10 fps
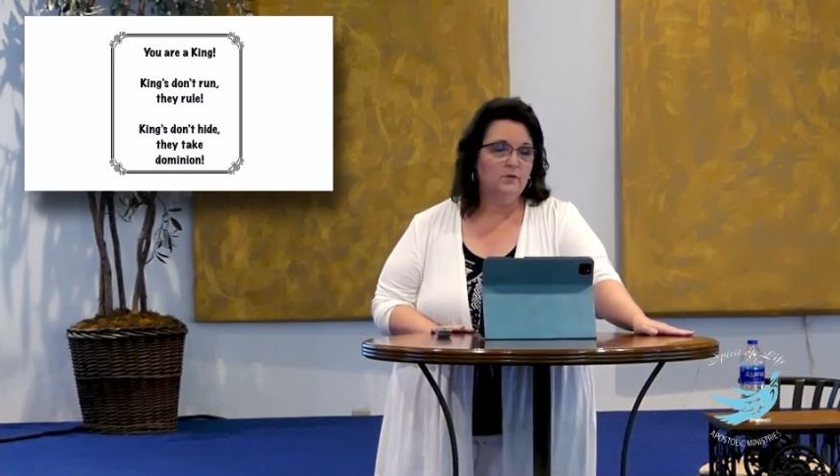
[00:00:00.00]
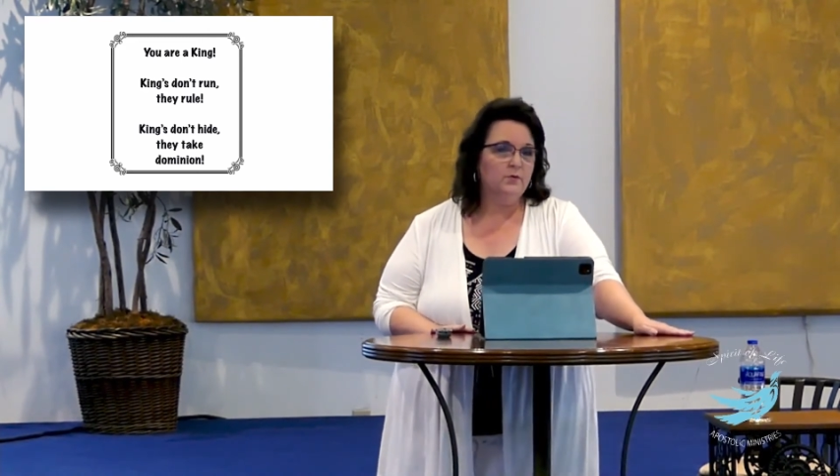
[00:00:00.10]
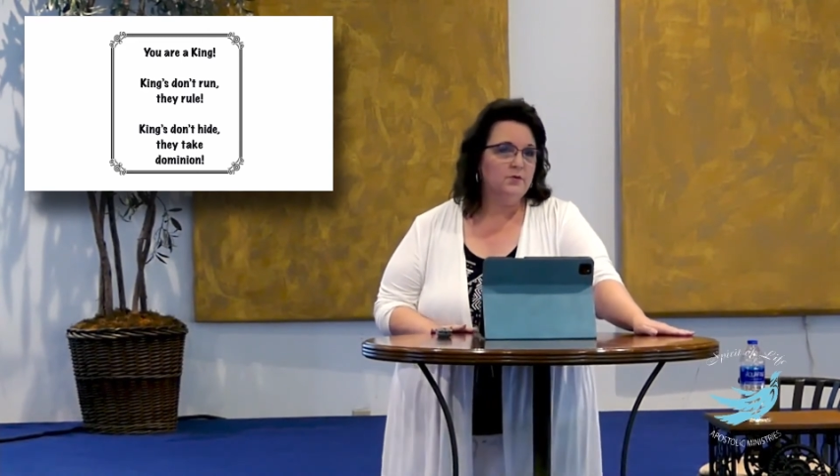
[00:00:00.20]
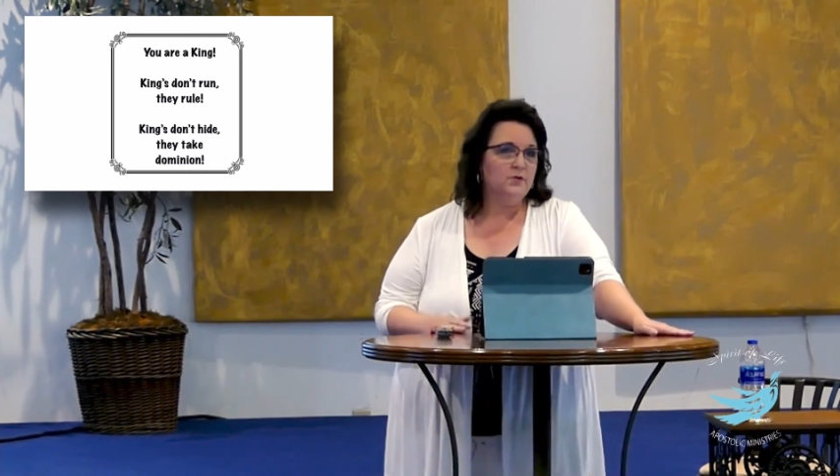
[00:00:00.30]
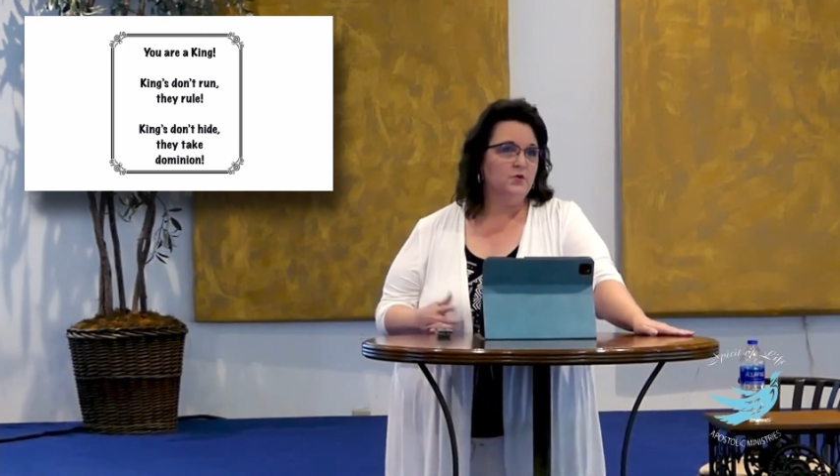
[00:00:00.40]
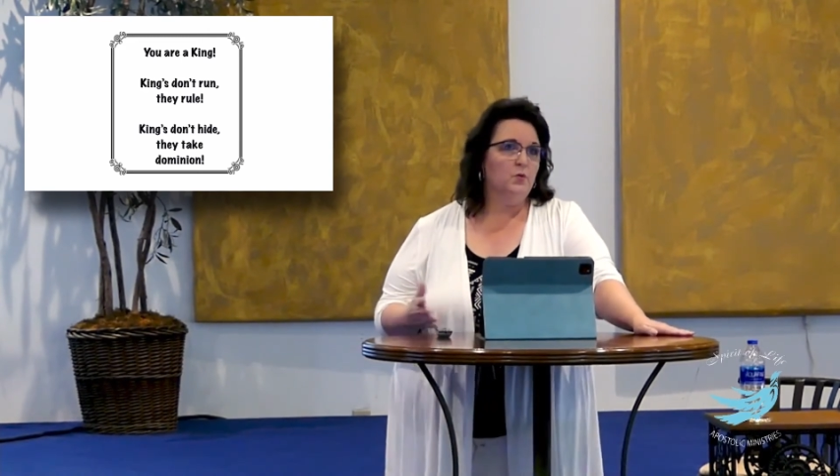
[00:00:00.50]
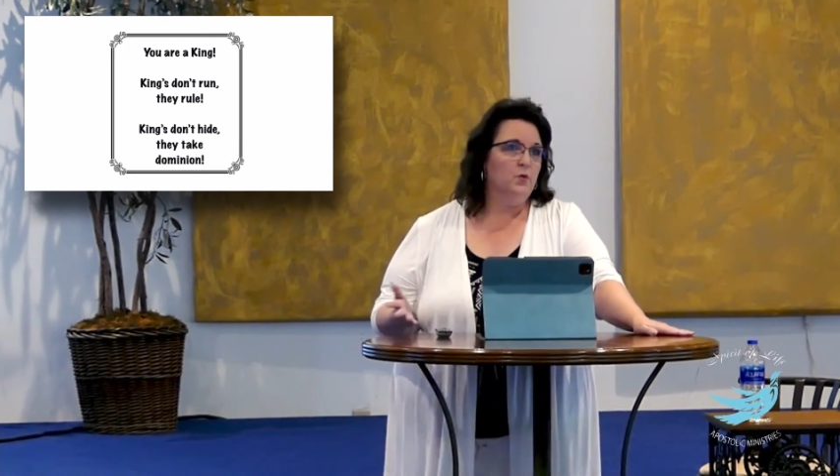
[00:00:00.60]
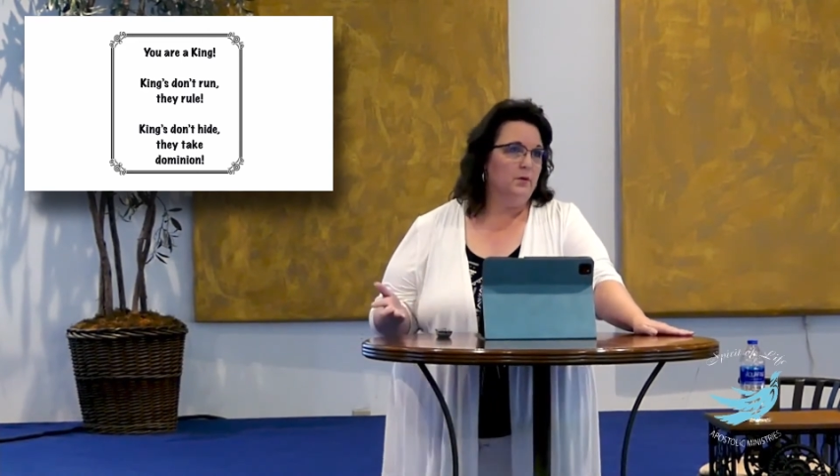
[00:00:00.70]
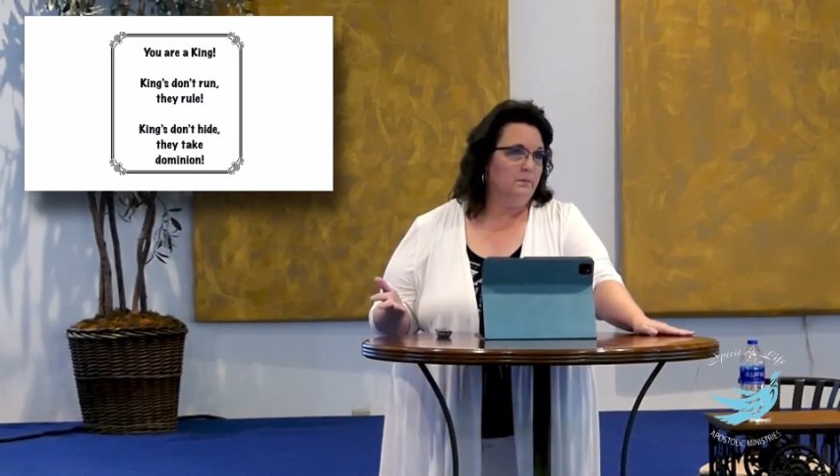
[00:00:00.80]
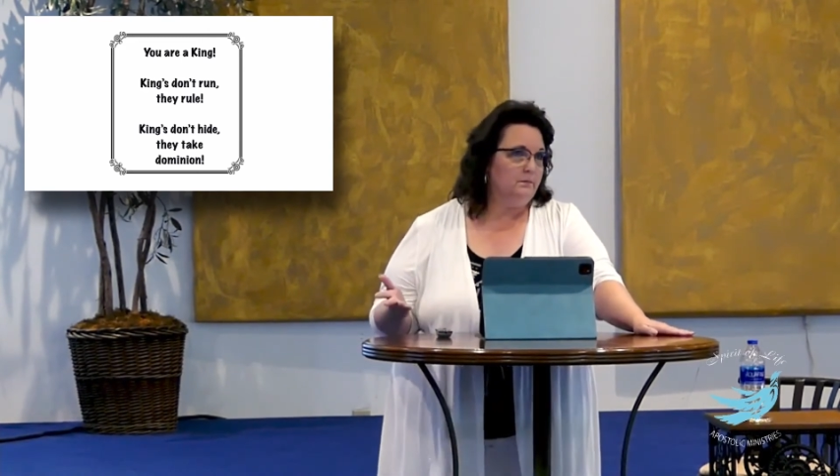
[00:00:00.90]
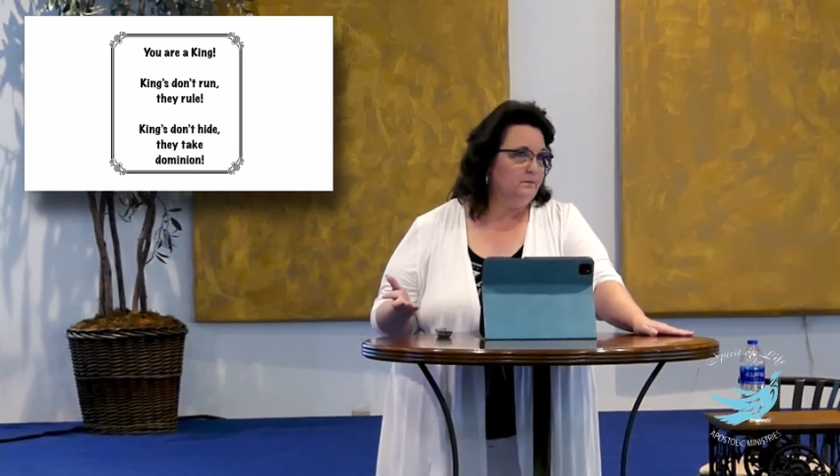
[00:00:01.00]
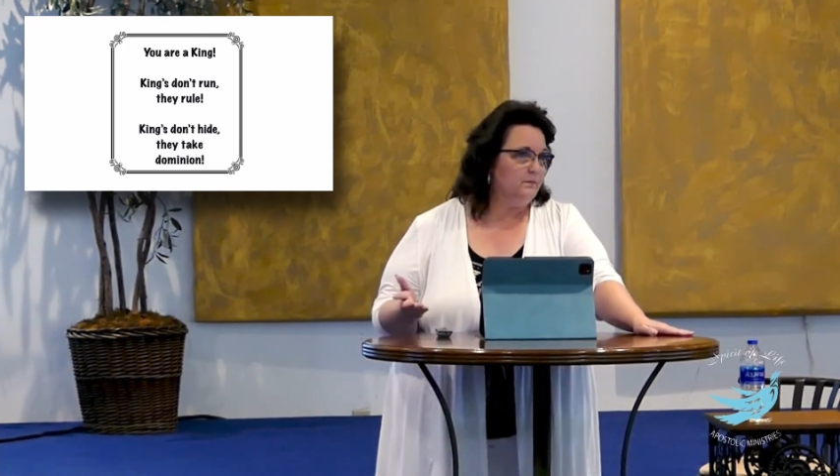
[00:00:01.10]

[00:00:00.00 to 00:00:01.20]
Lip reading: through a storm.